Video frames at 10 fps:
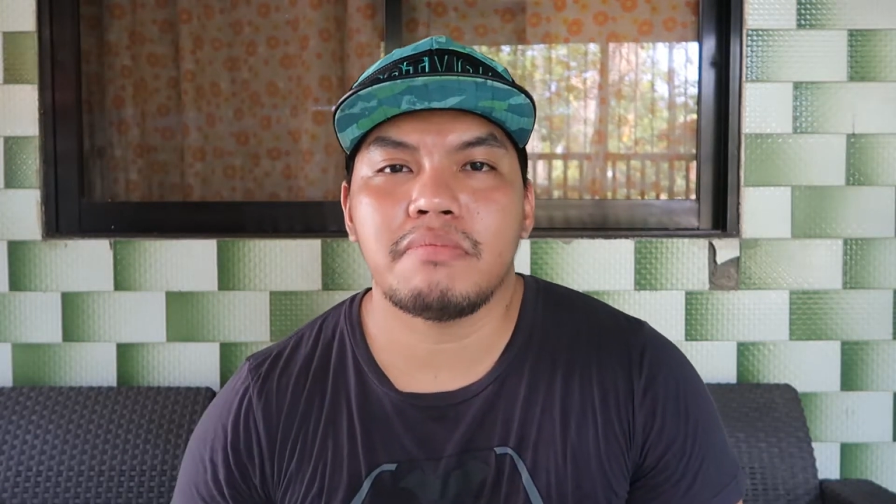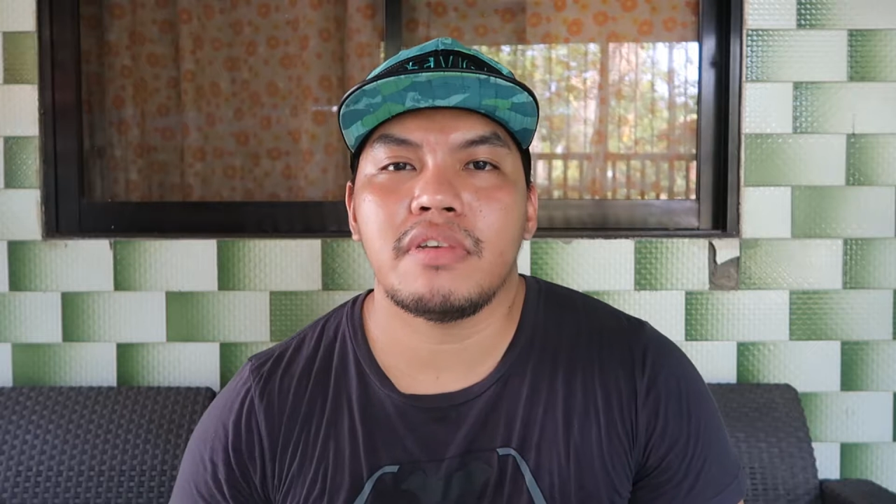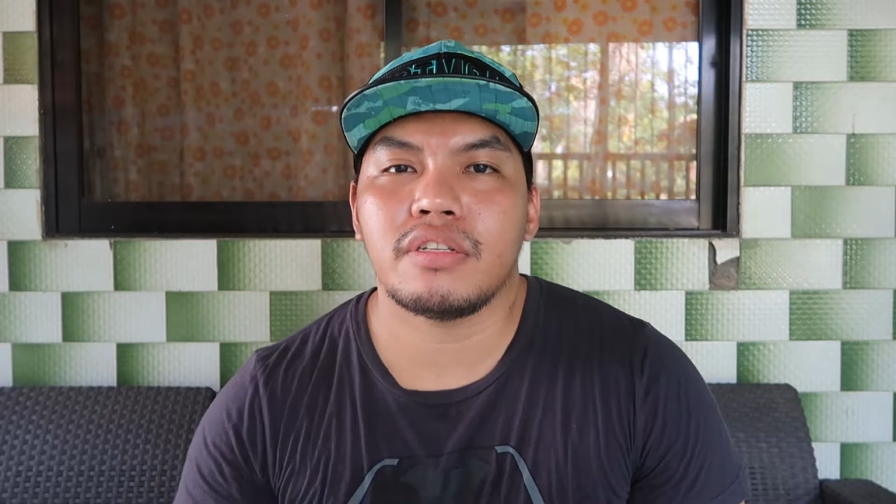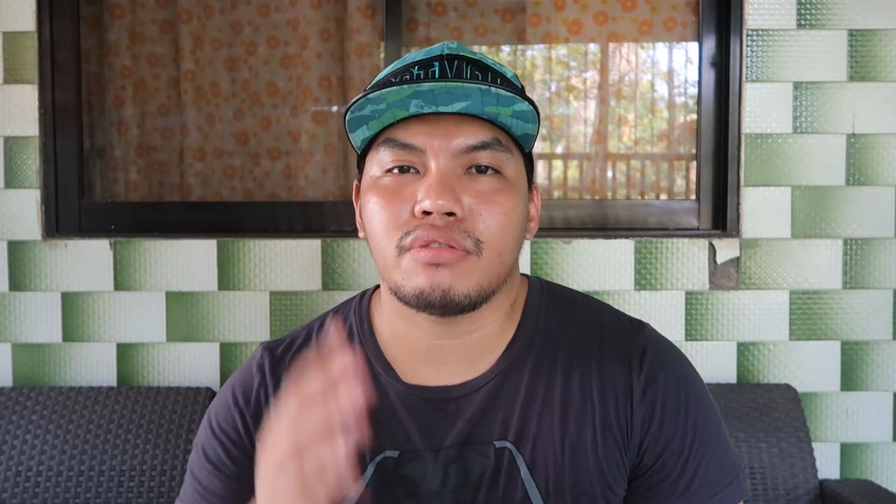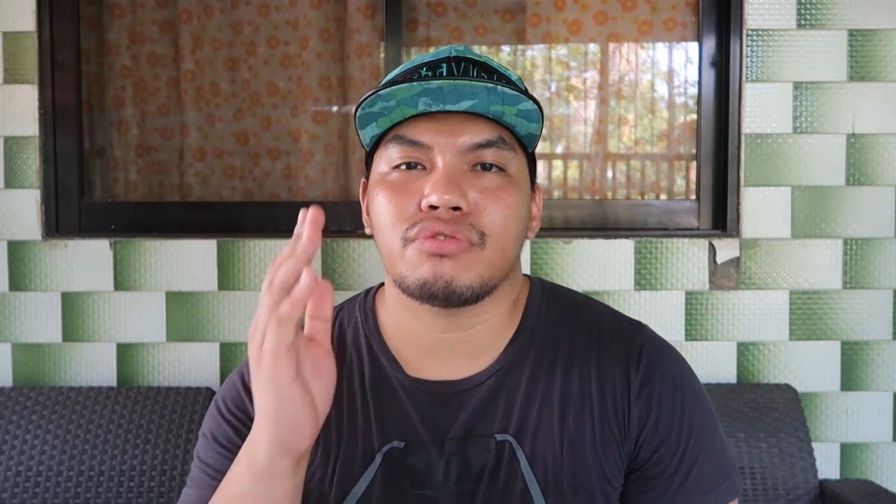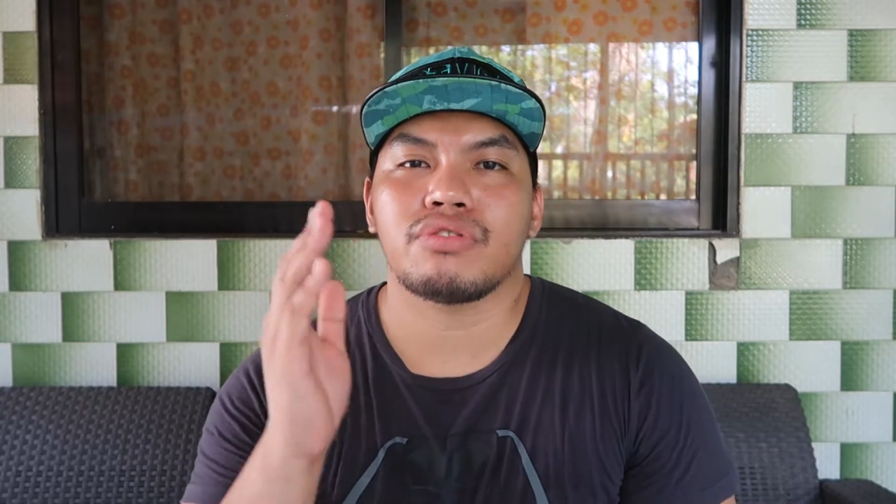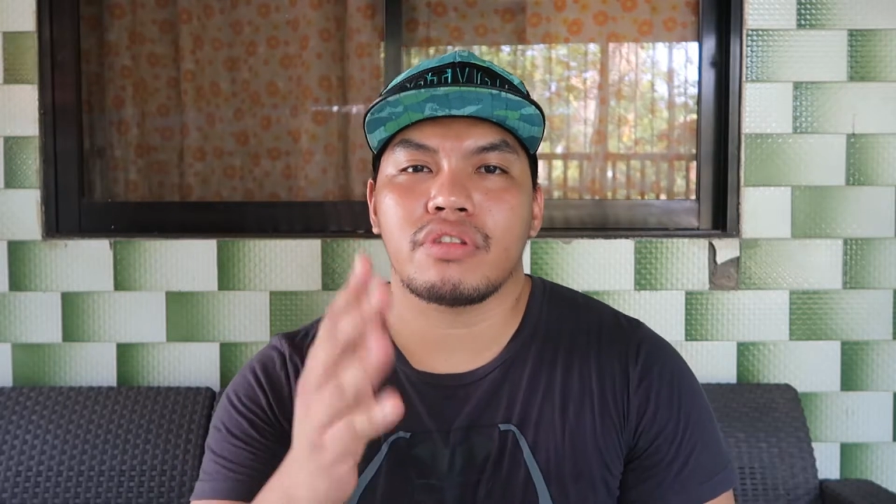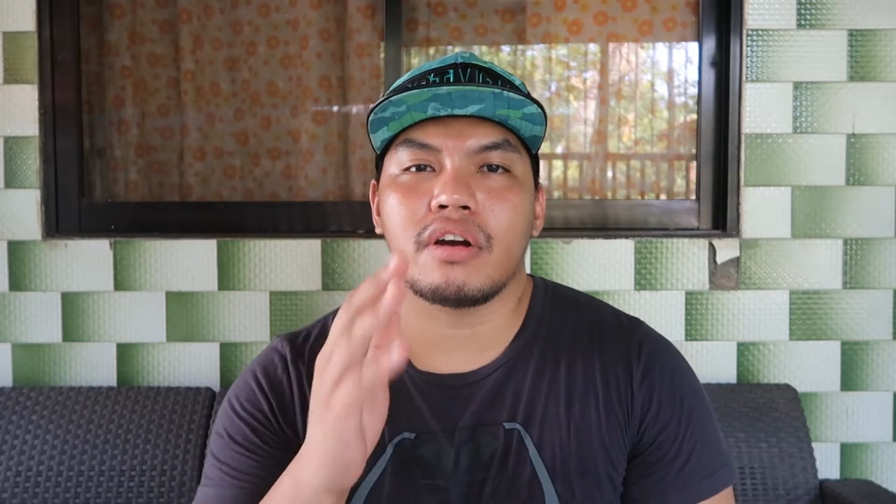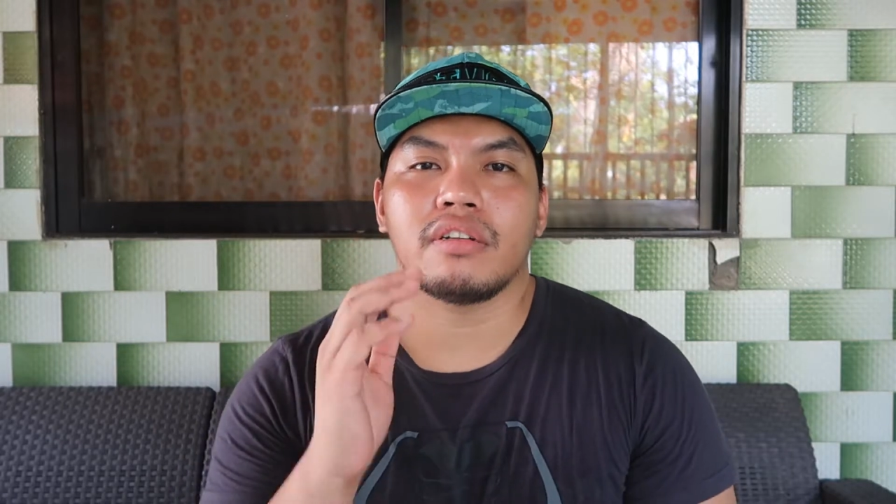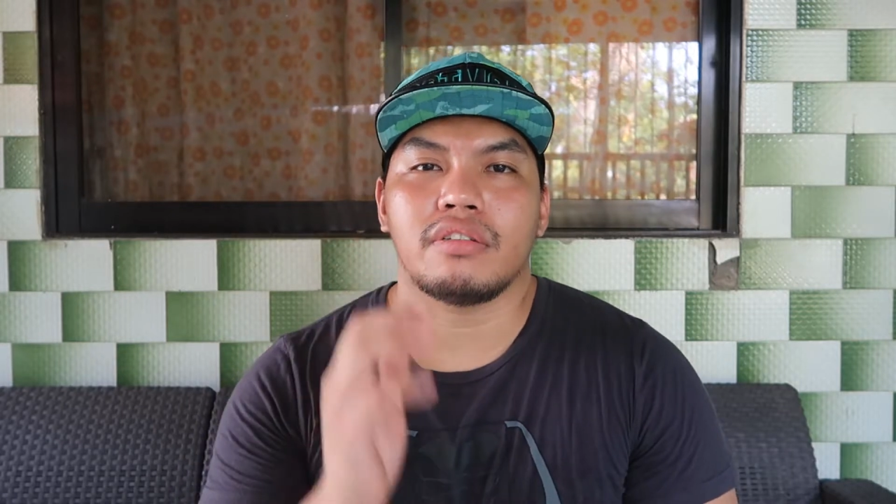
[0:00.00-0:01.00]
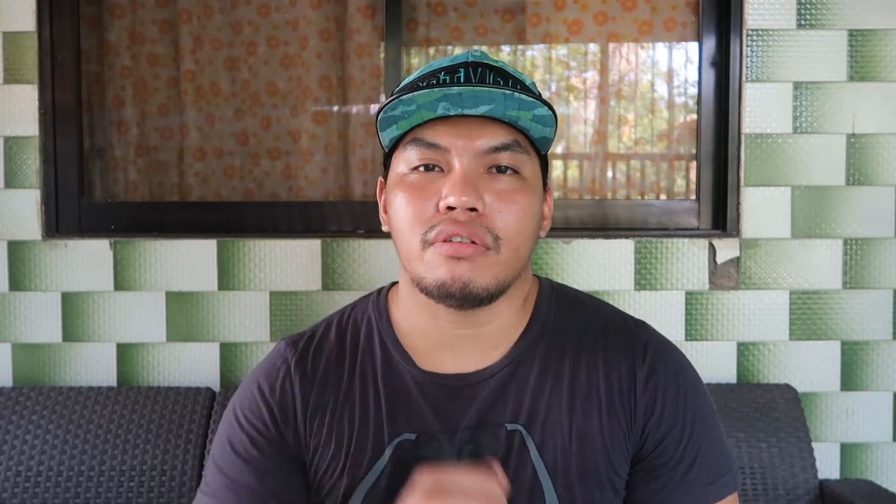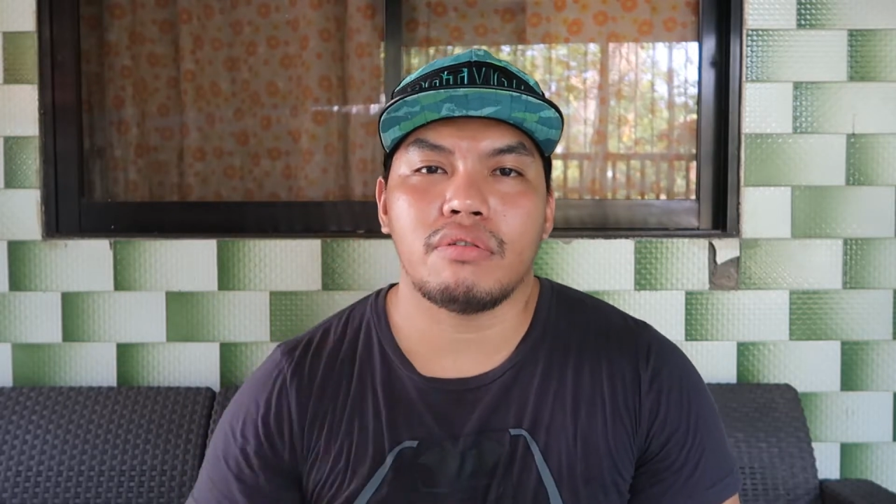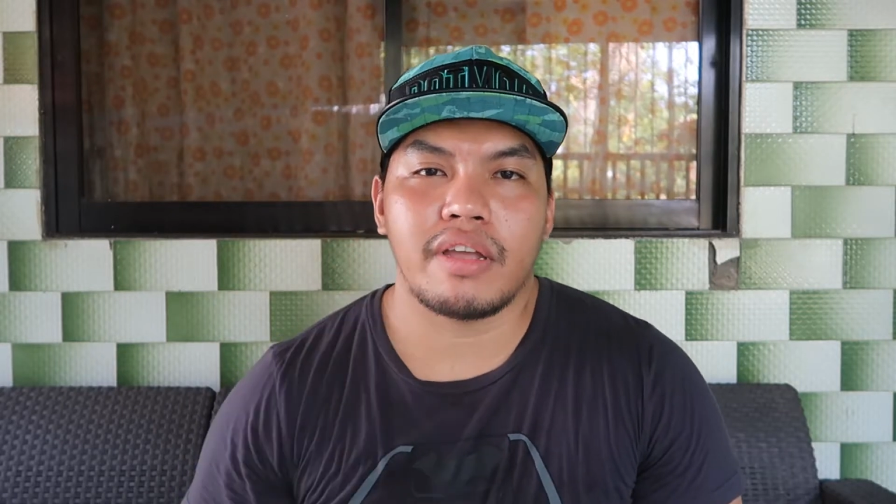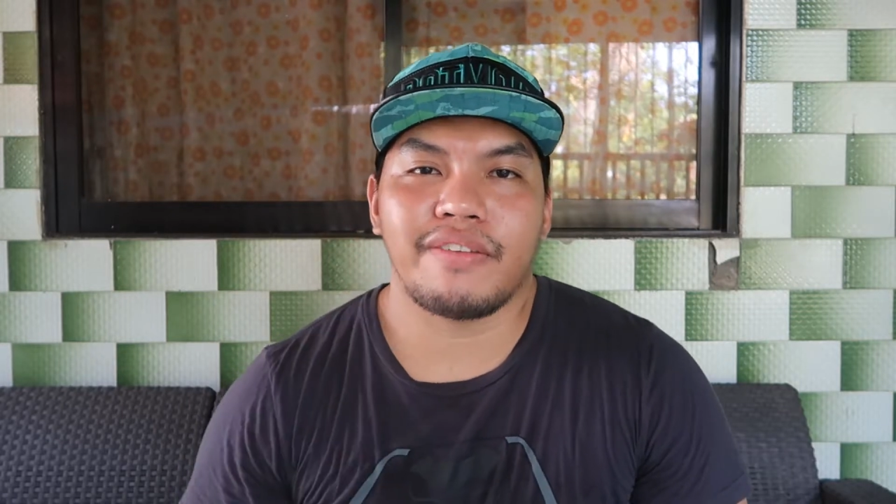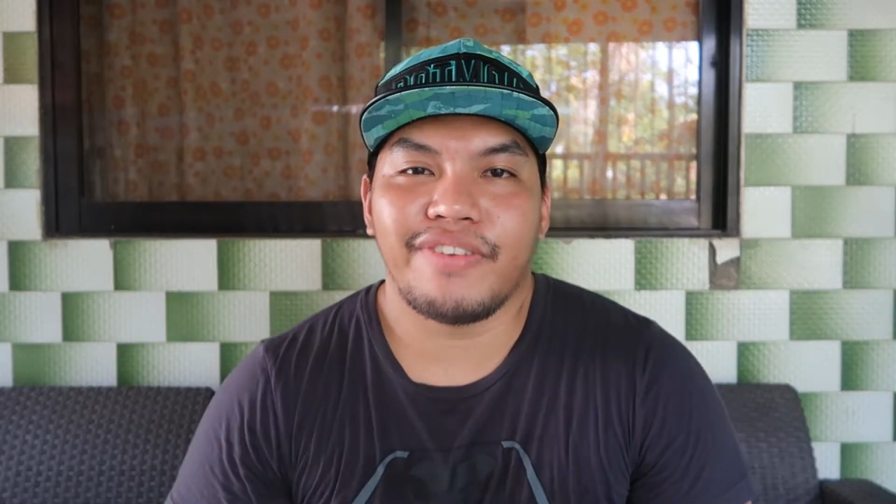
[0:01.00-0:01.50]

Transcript: me to start doing